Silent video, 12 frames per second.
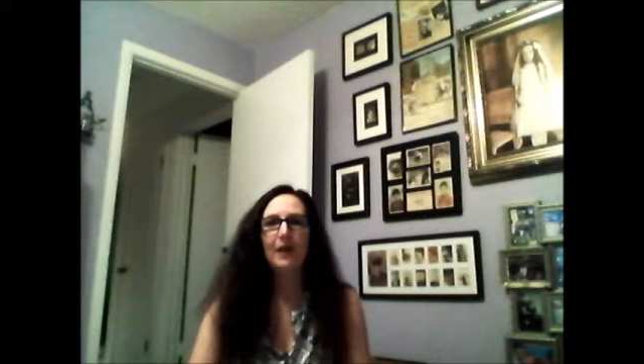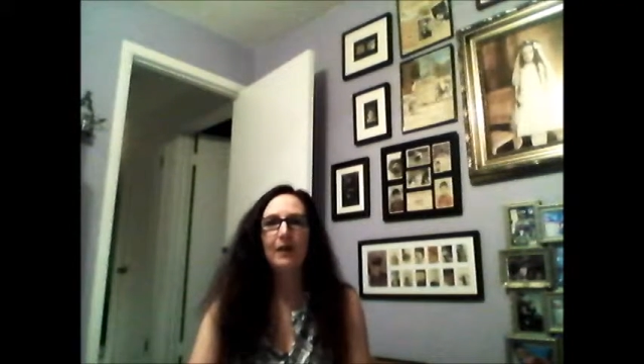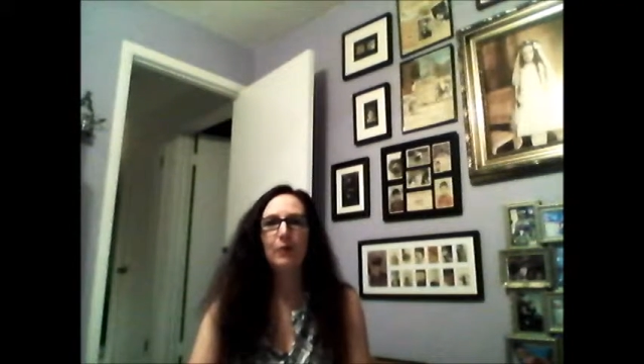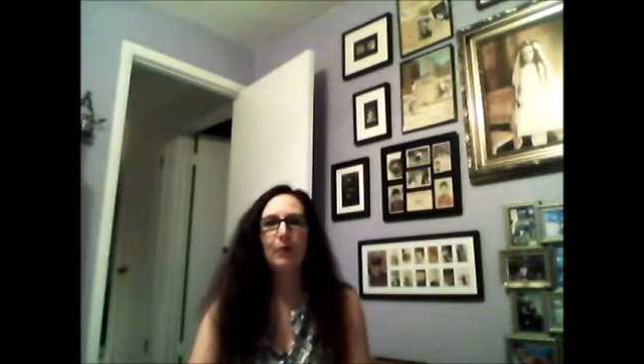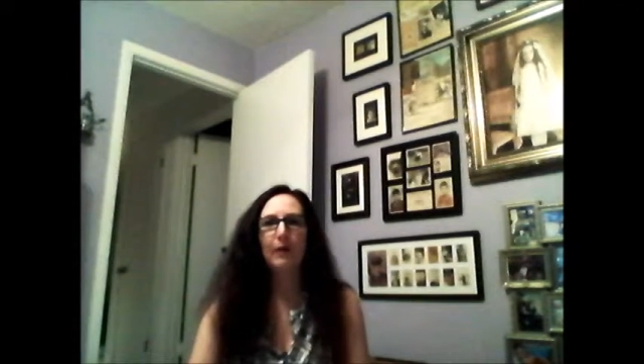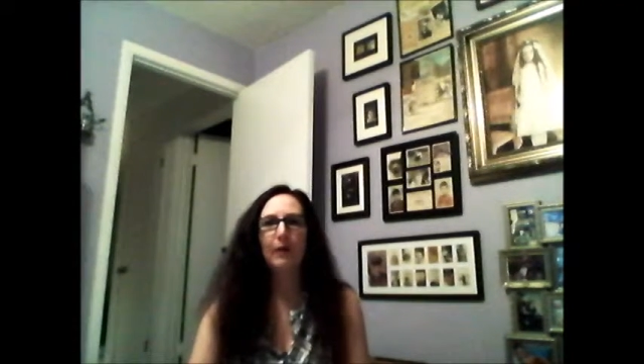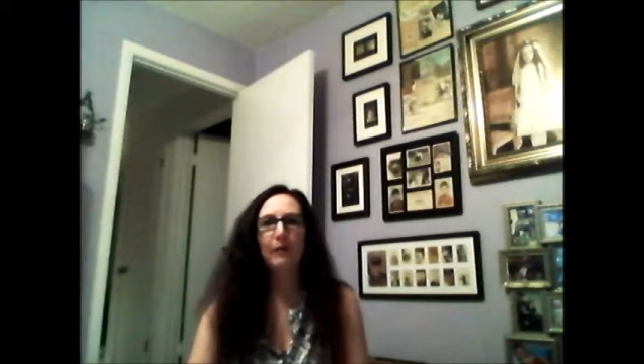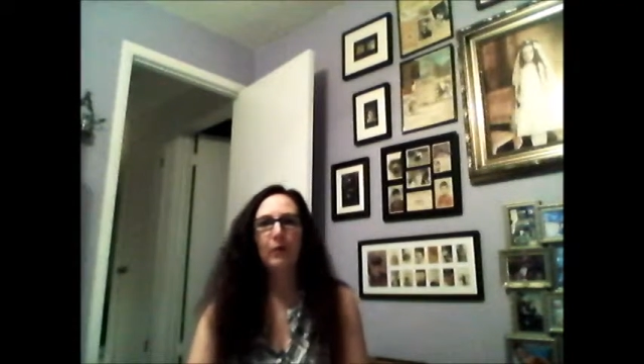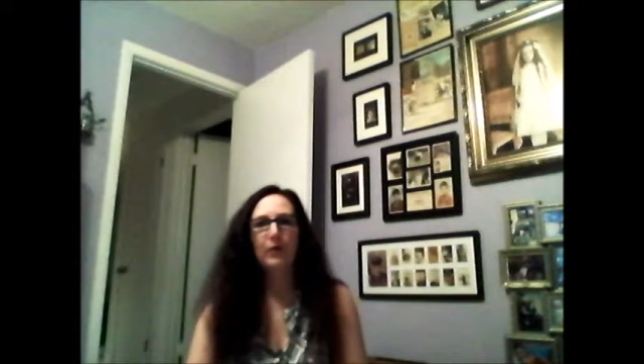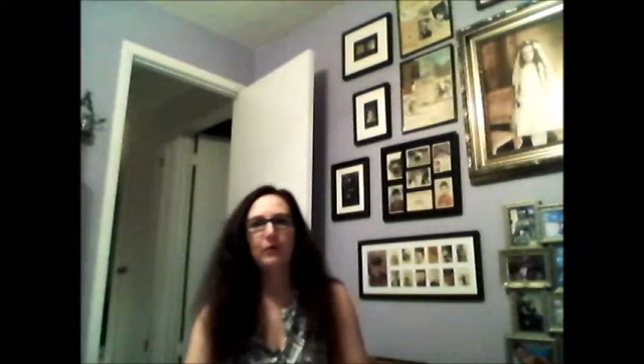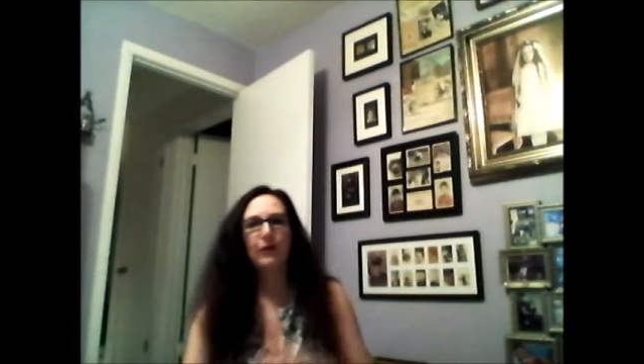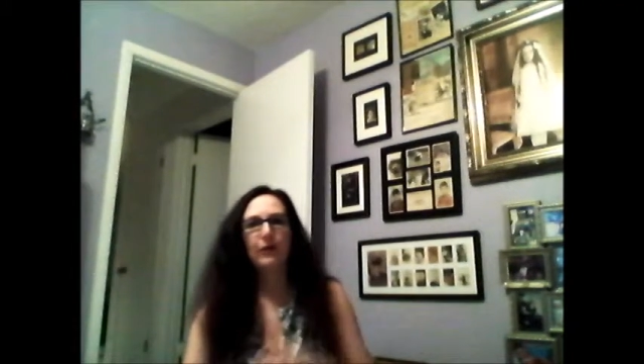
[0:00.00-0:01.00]
and you're probably
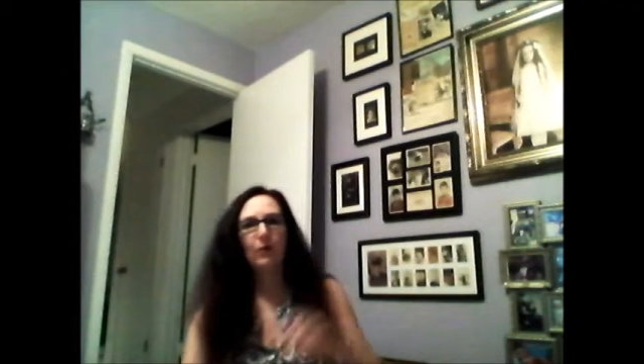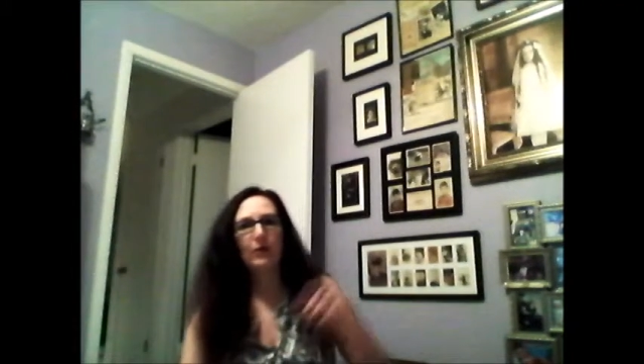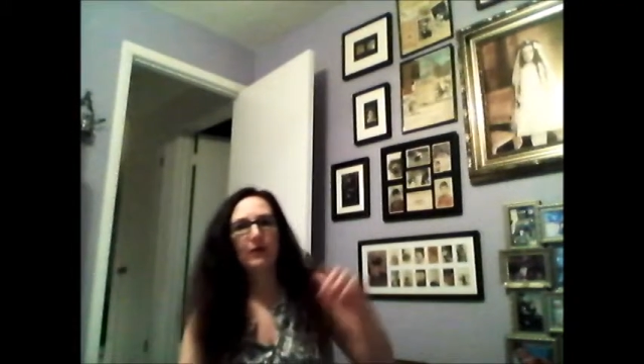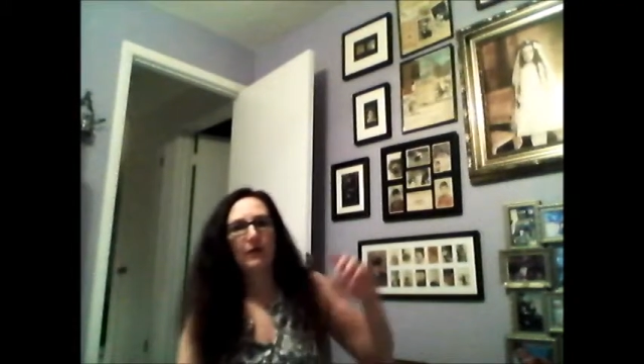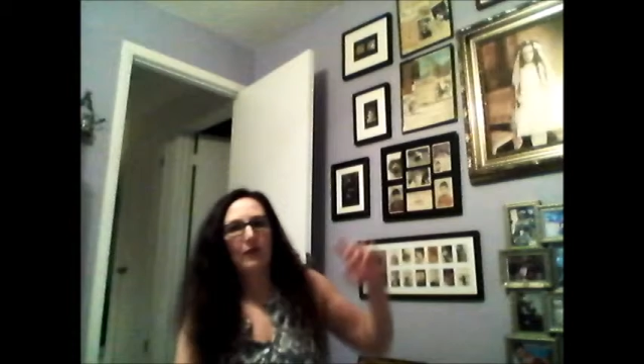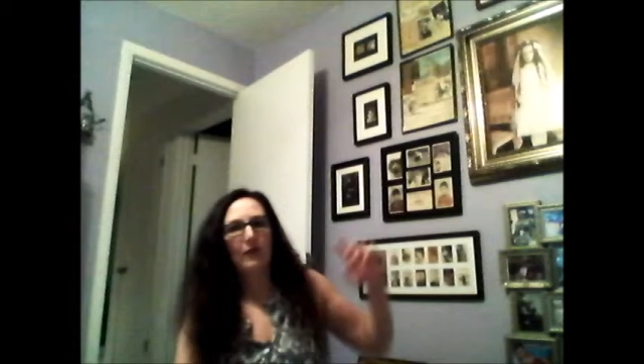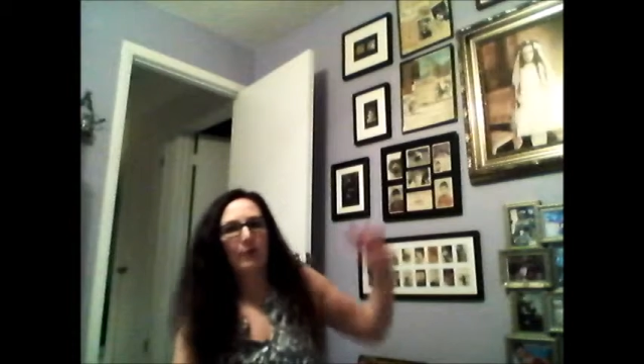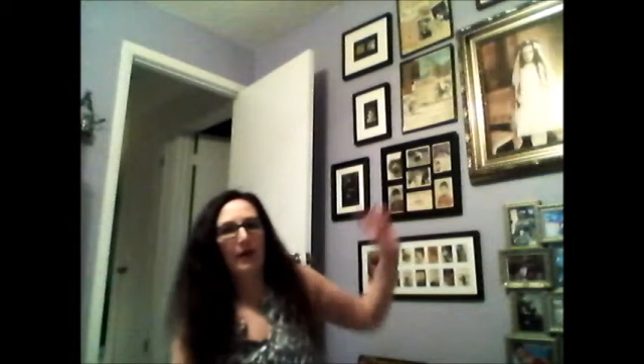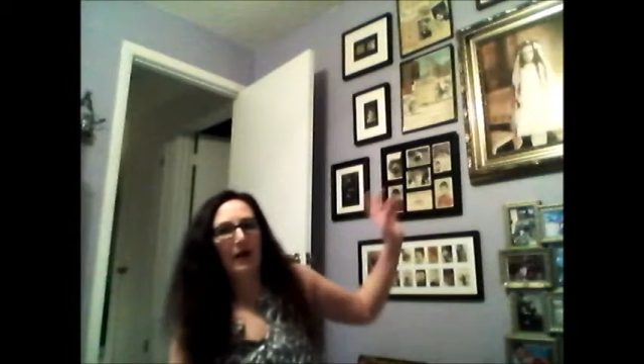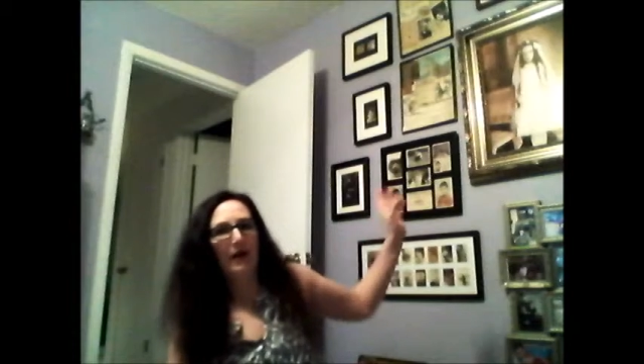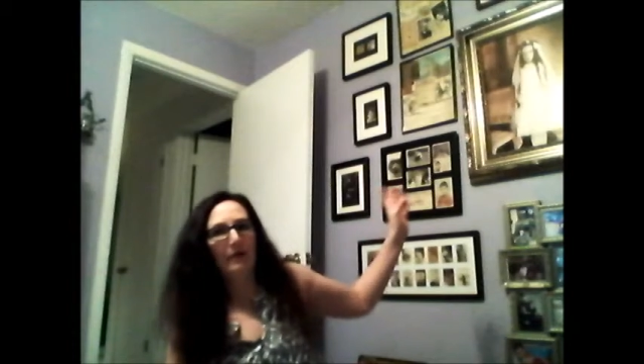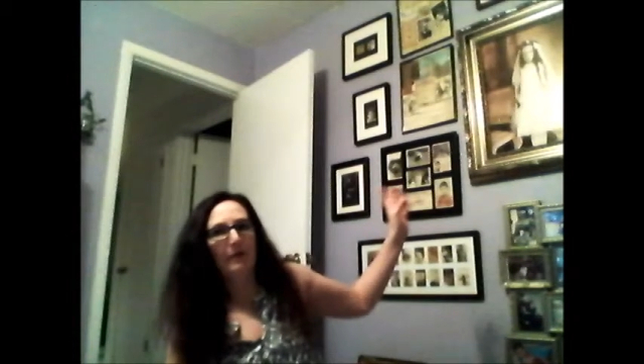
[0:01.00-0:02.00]
wondering, what is this
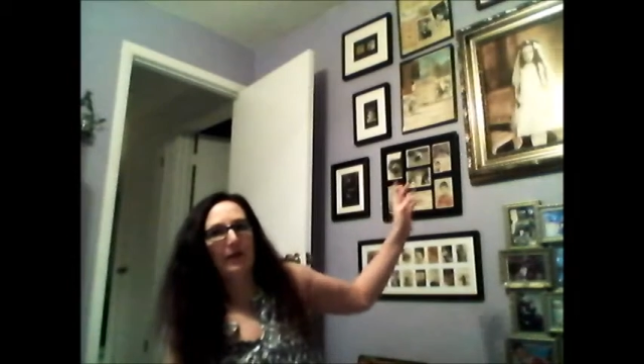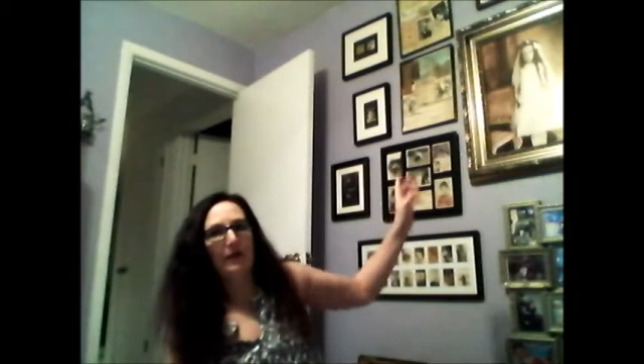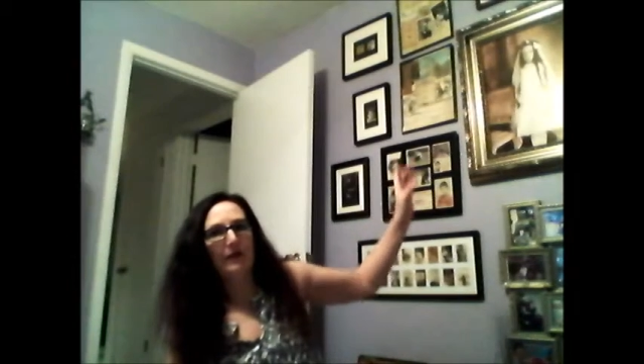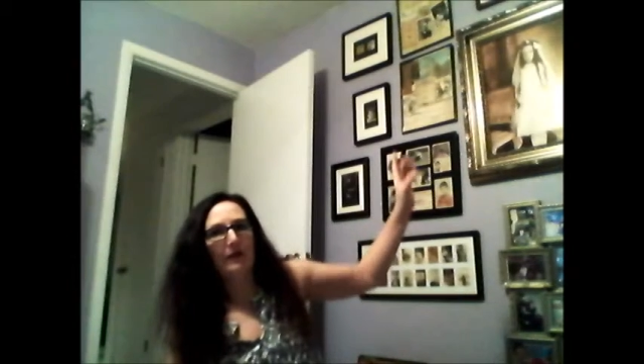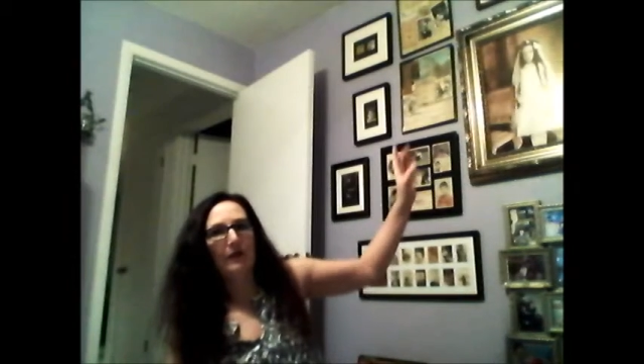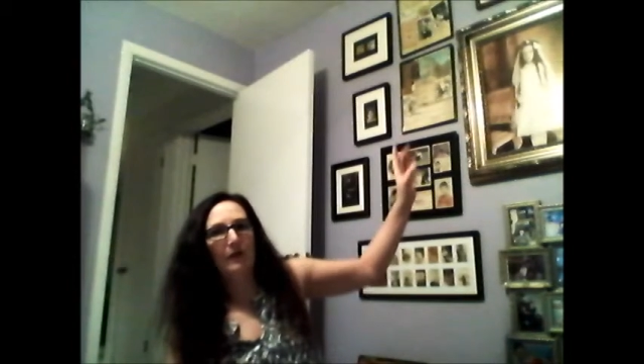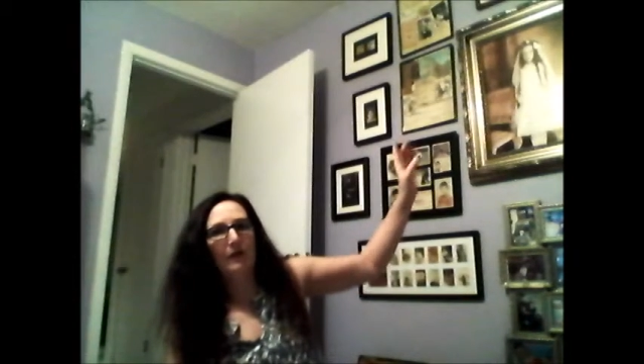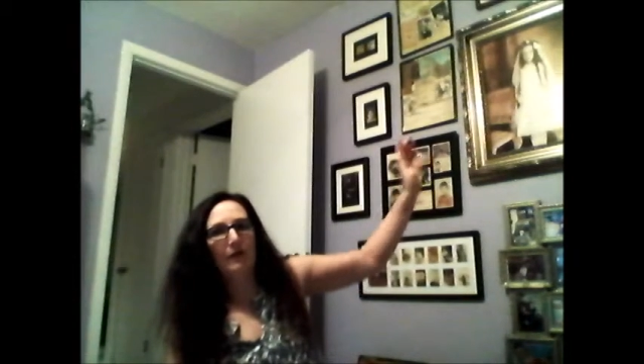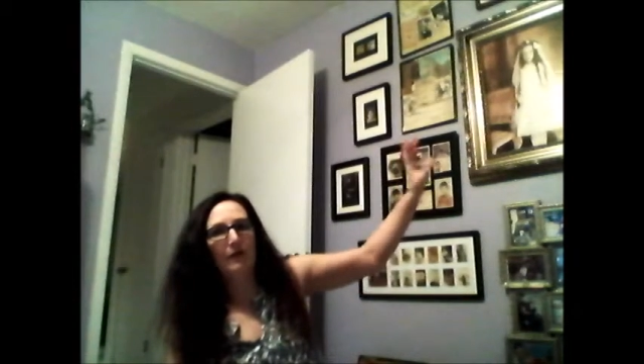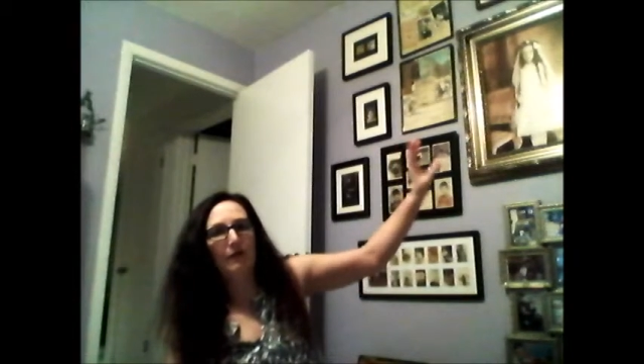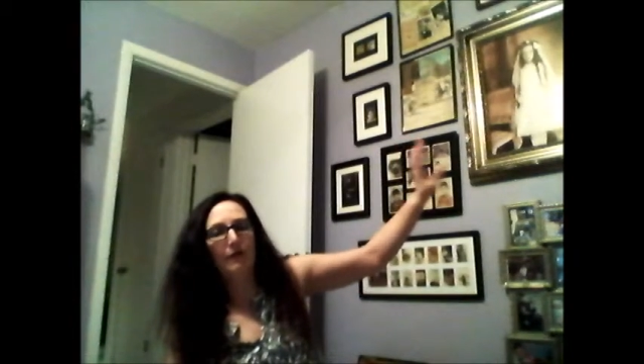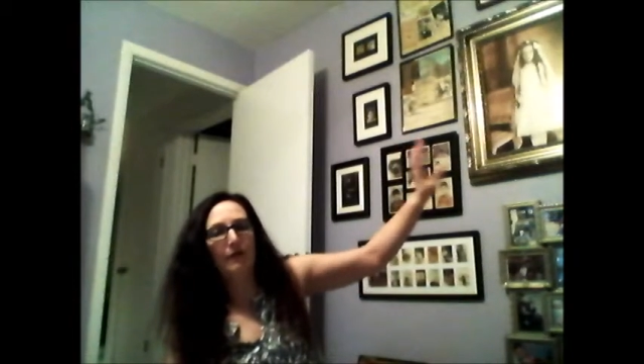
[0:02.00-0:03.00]
behind me? This
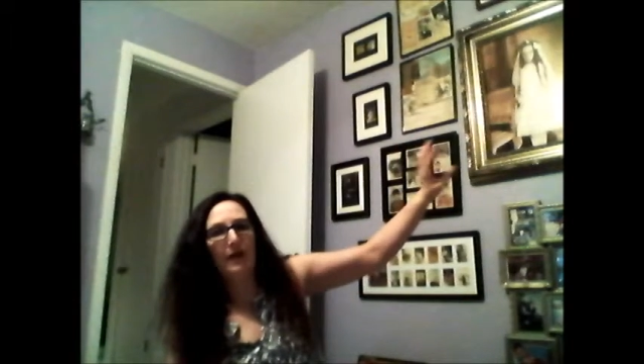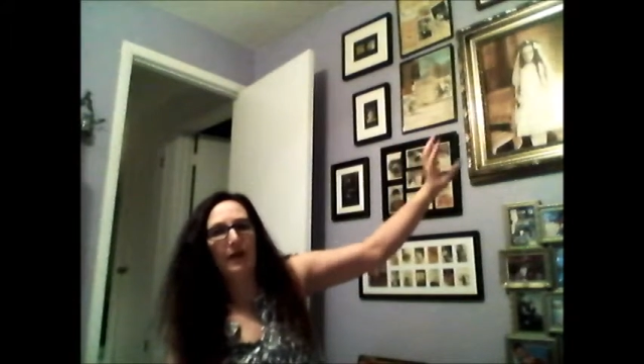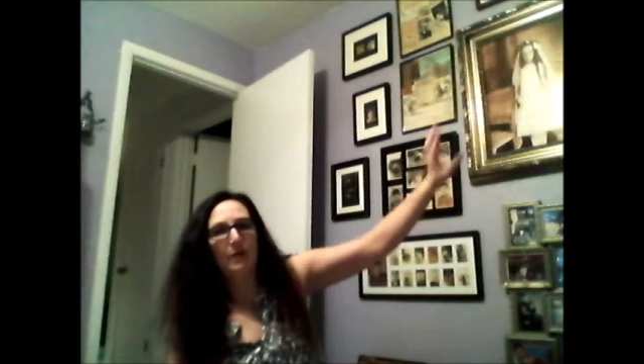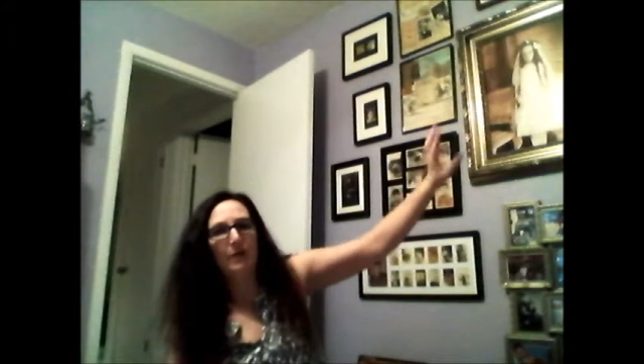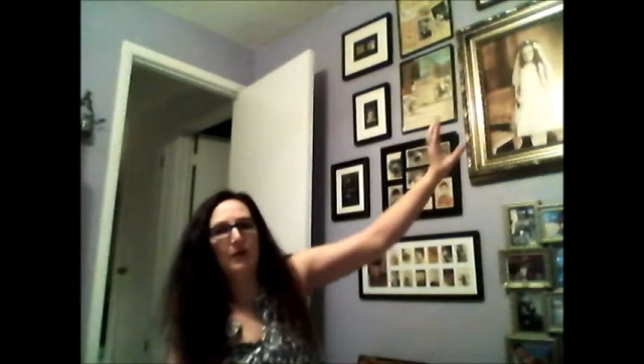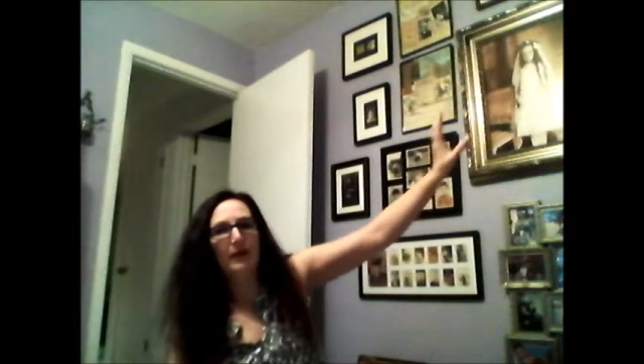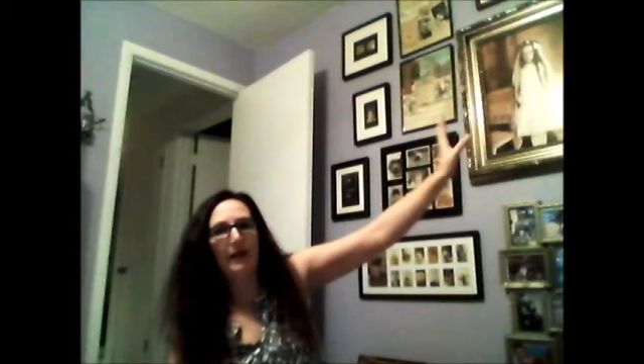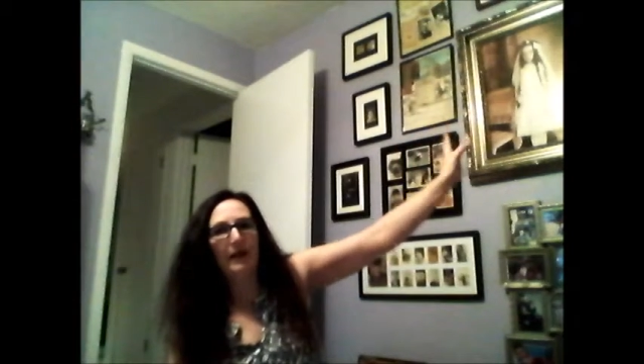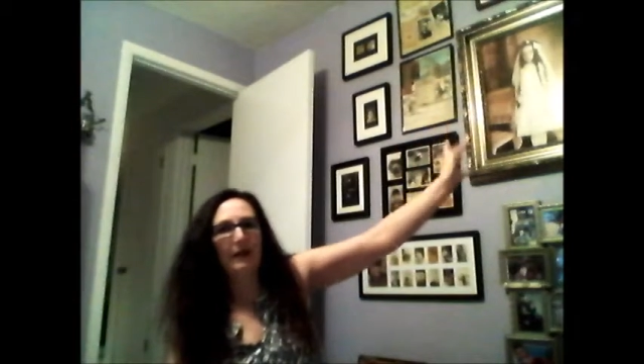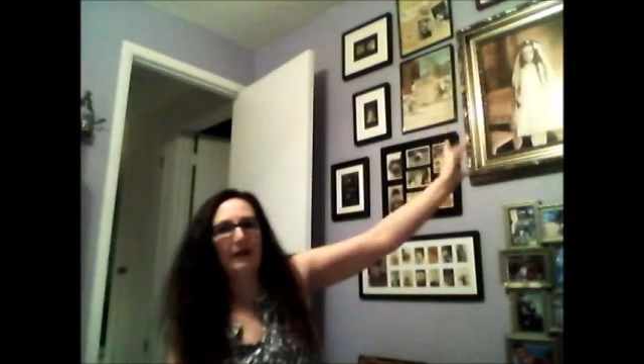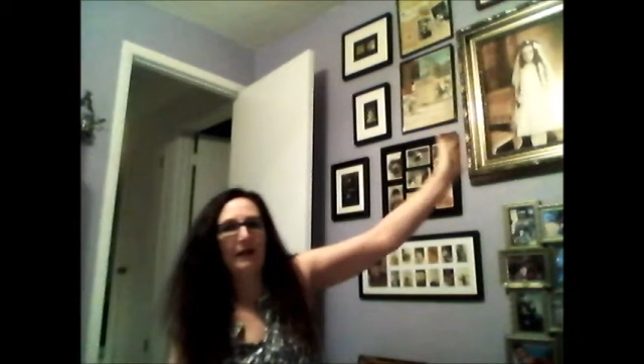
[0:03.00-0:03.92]
is the family.